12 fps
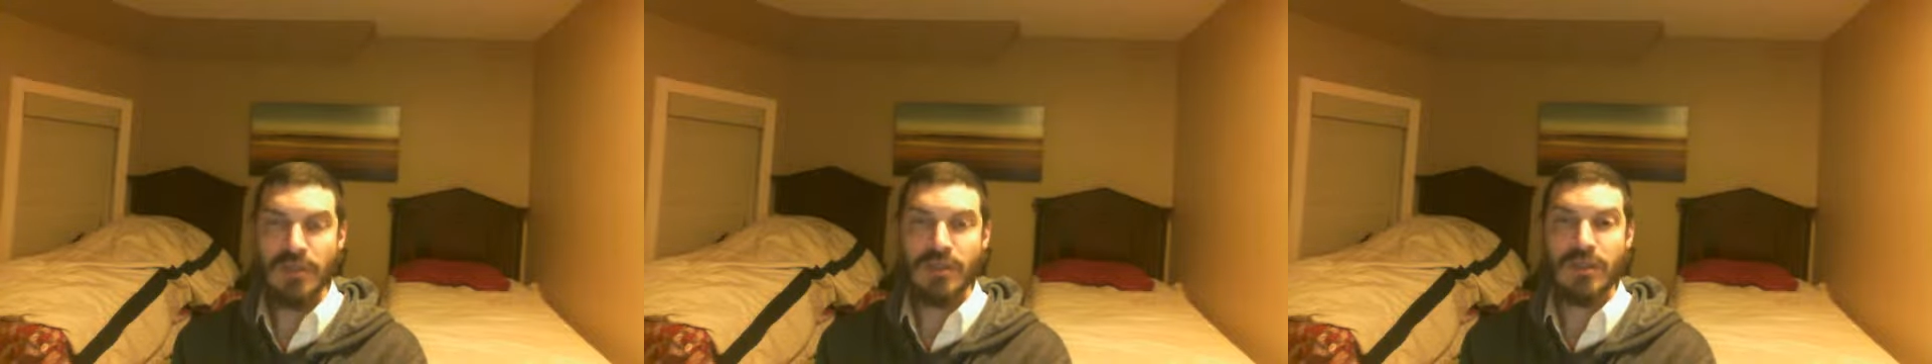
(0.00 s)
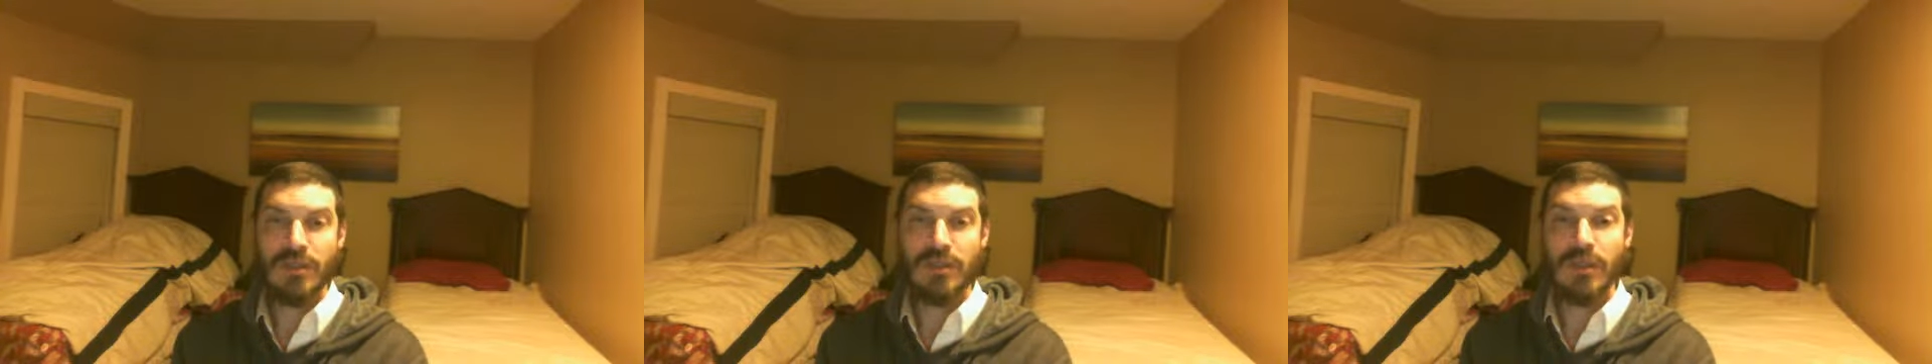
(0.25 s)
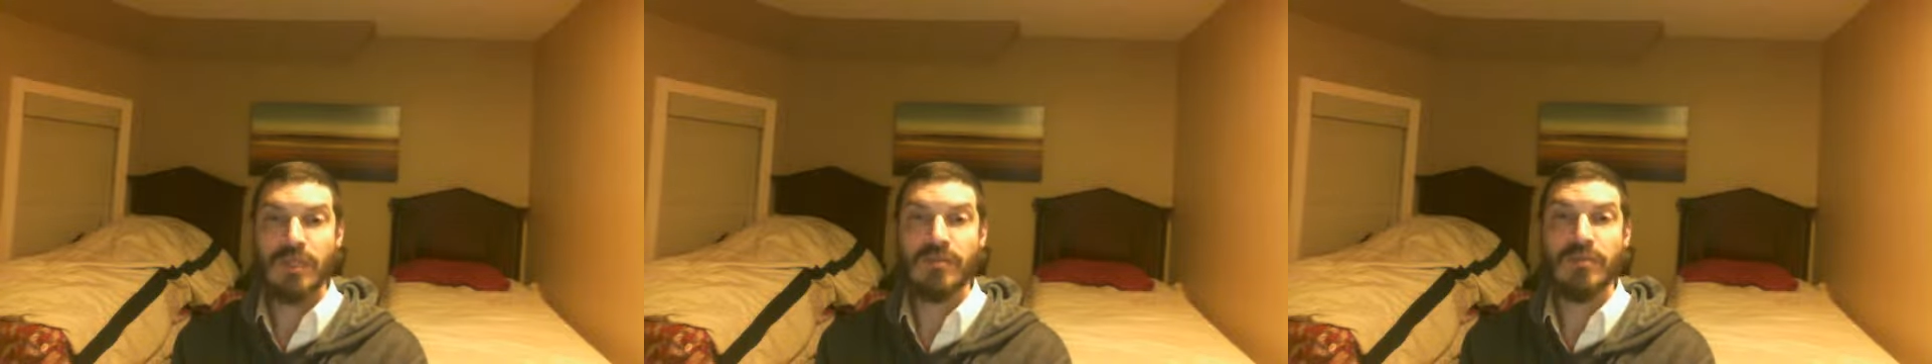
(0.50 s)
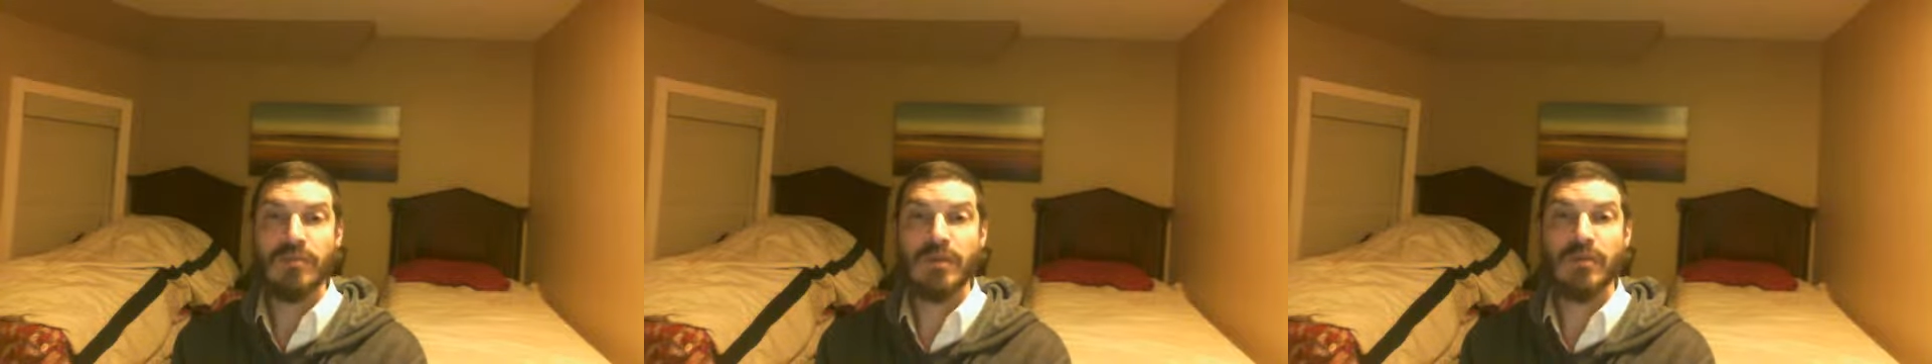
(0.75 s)
The question would
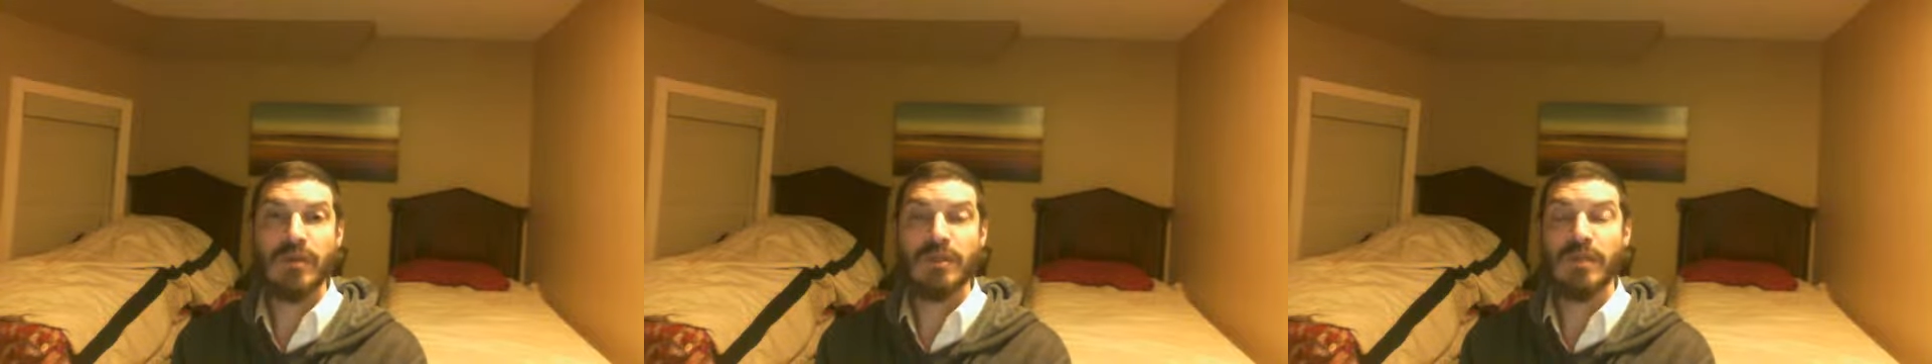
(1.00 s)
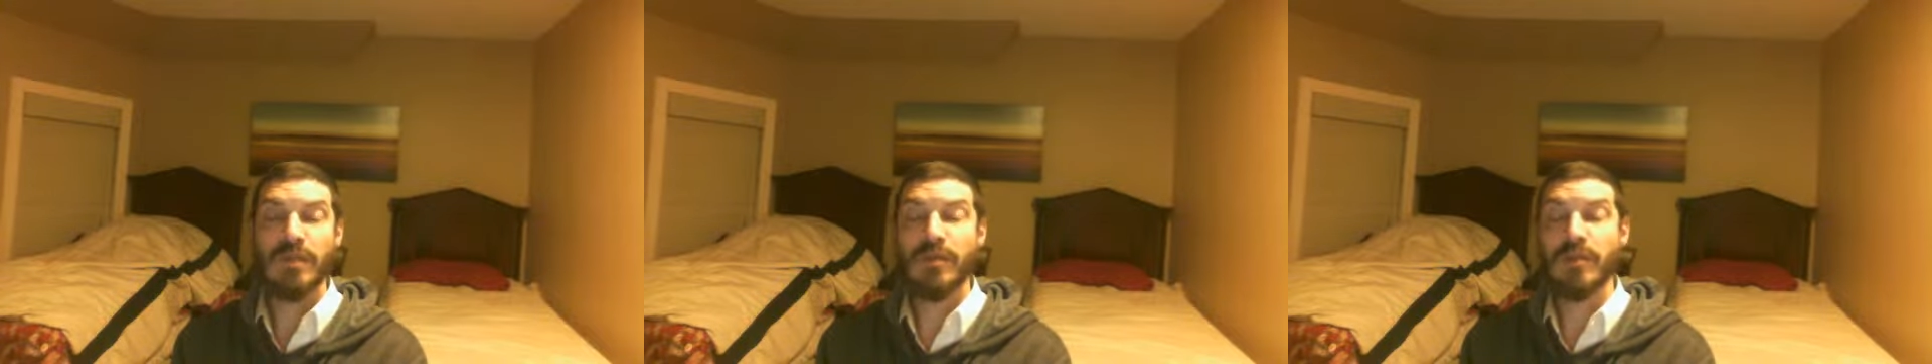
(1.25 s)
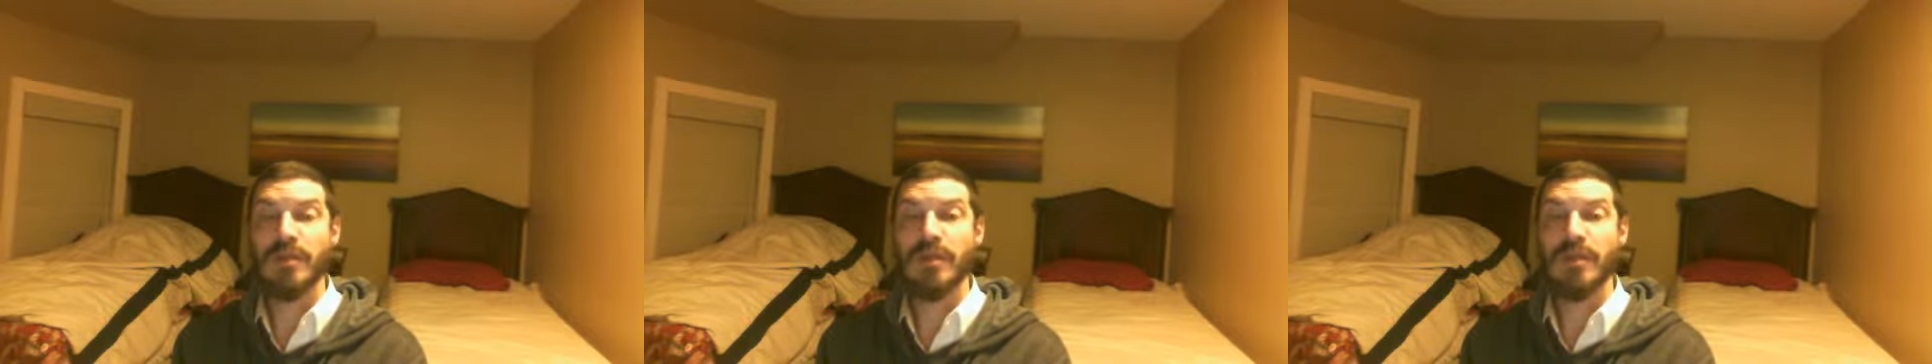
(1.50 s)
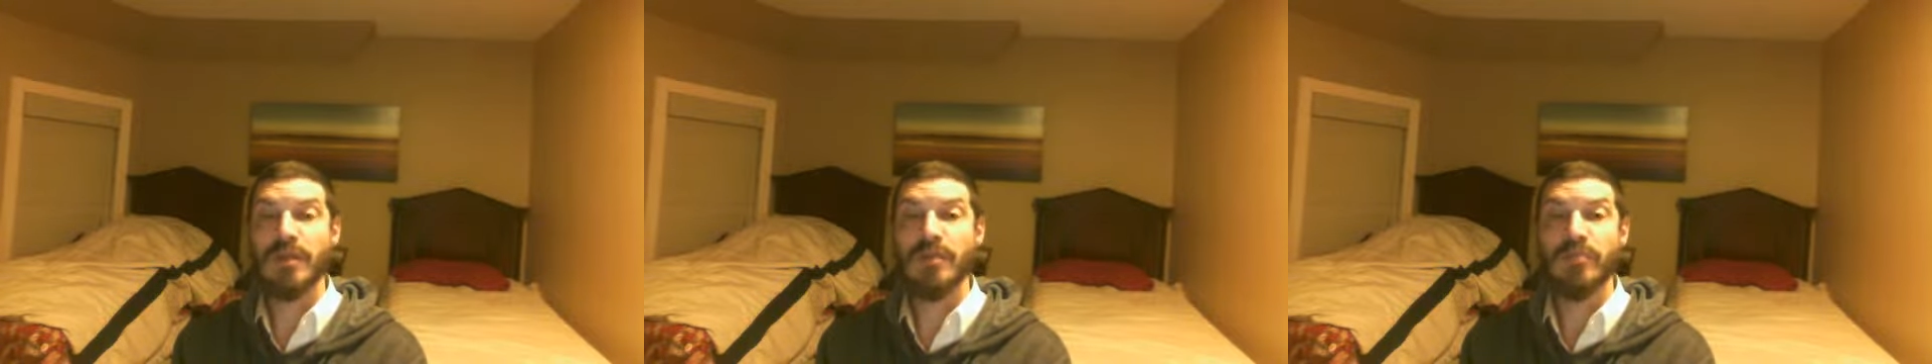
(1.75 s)
be, what is the probability
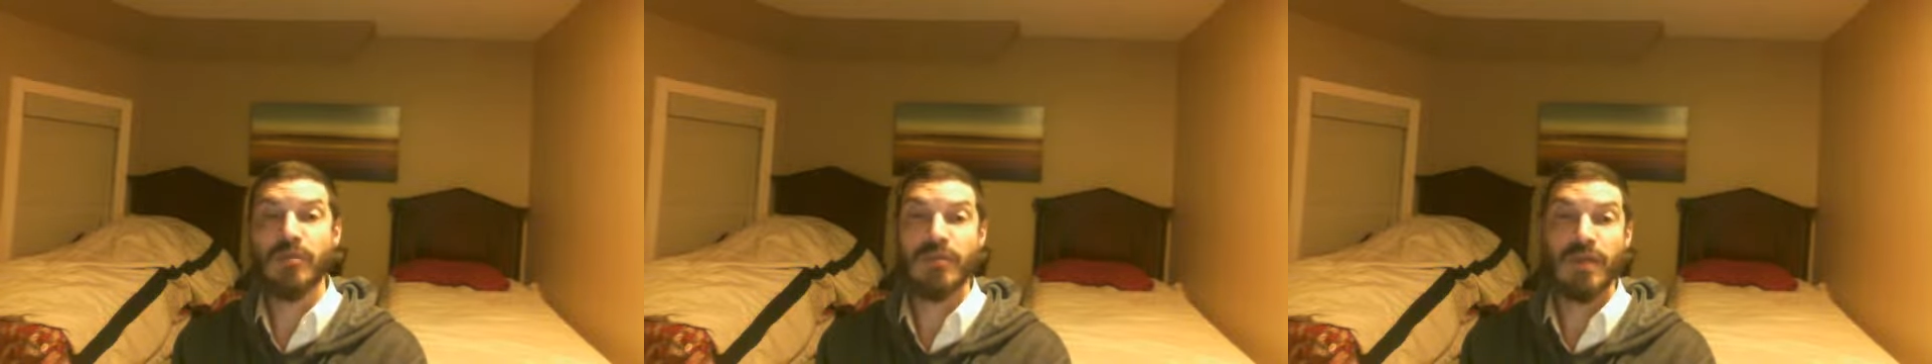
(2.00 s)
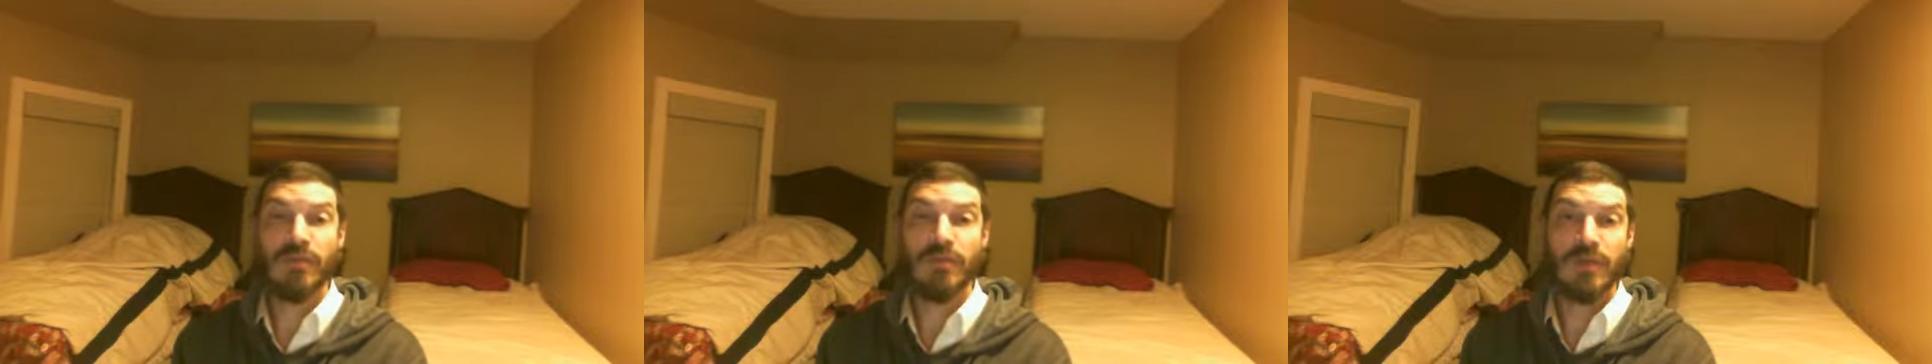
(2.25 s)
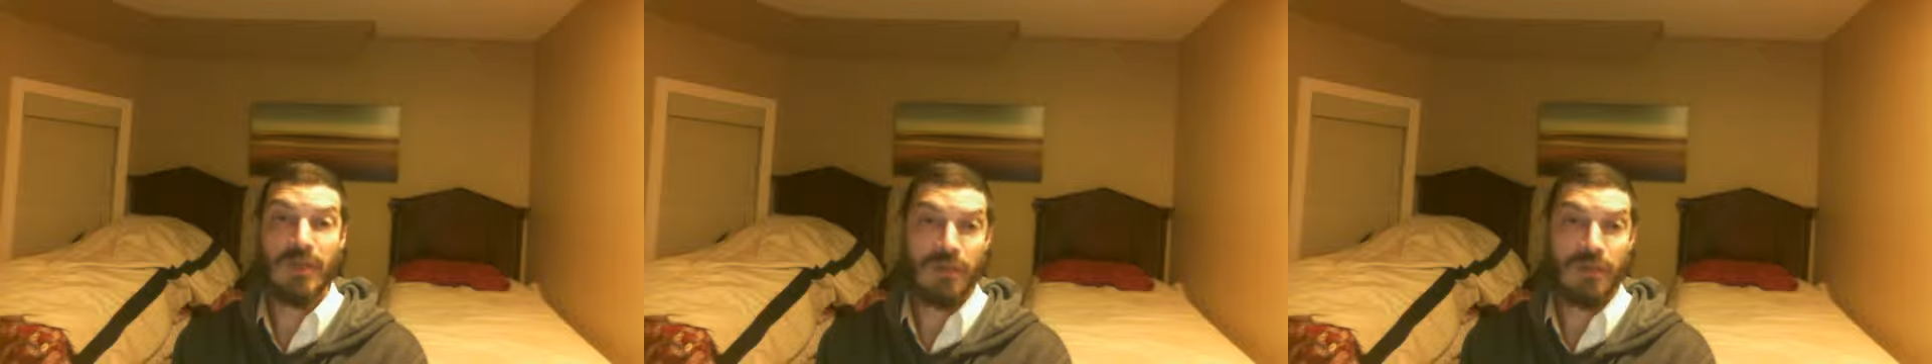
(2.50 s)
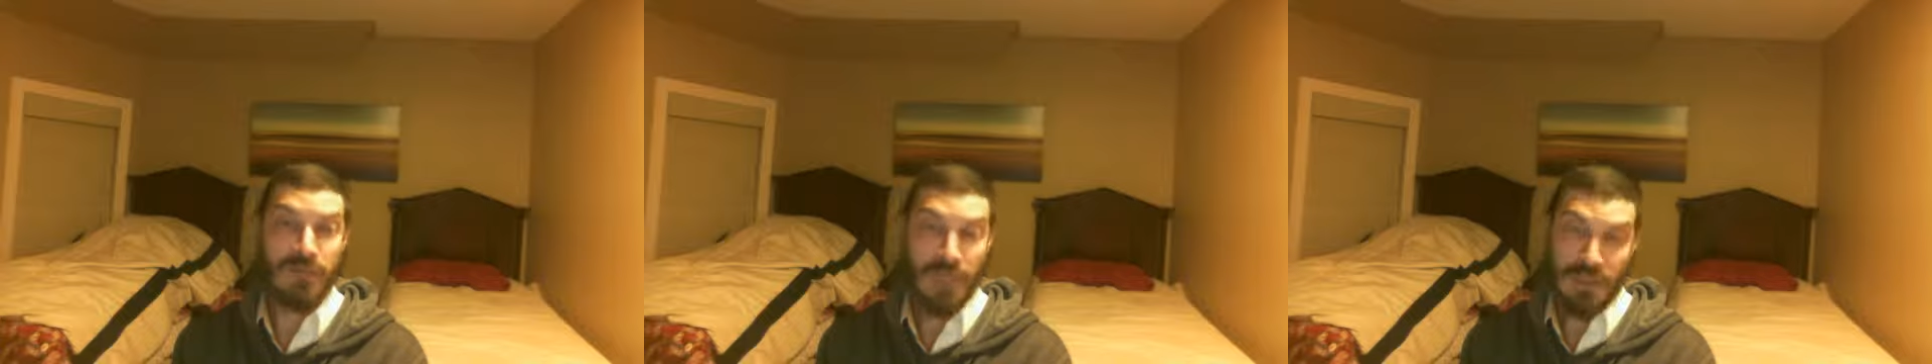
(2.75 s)
that both of them would live
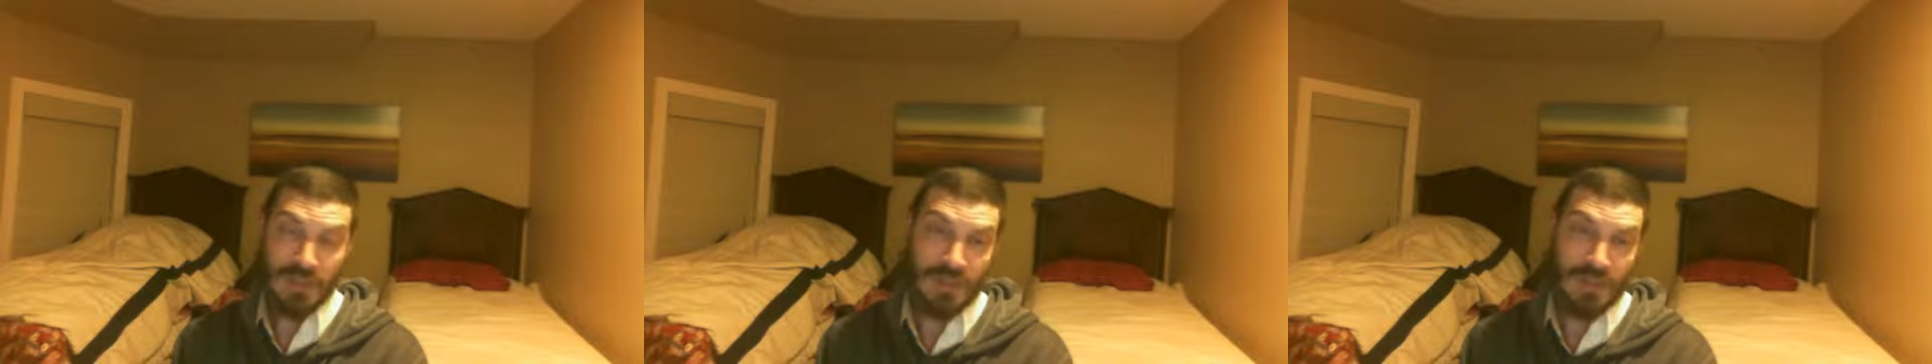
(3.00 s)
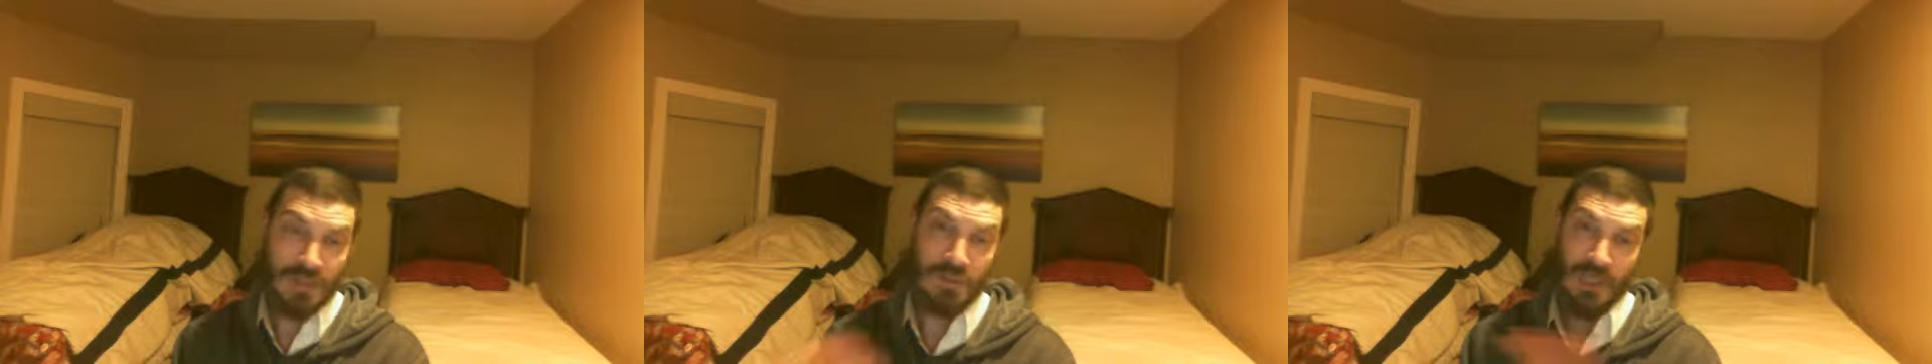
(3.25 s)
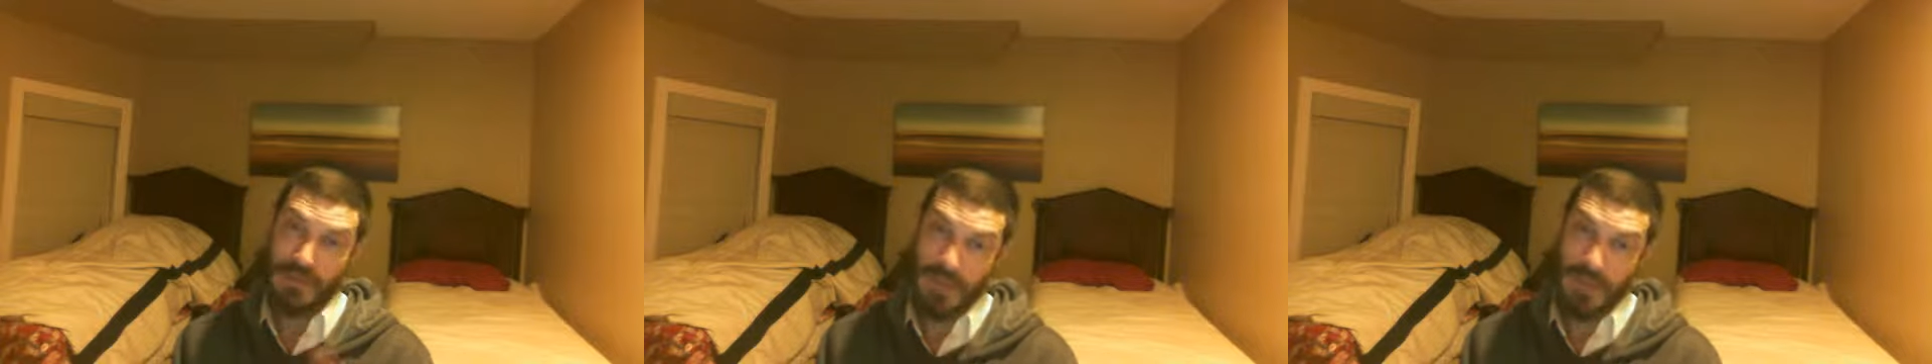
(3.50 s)
less than 2? That might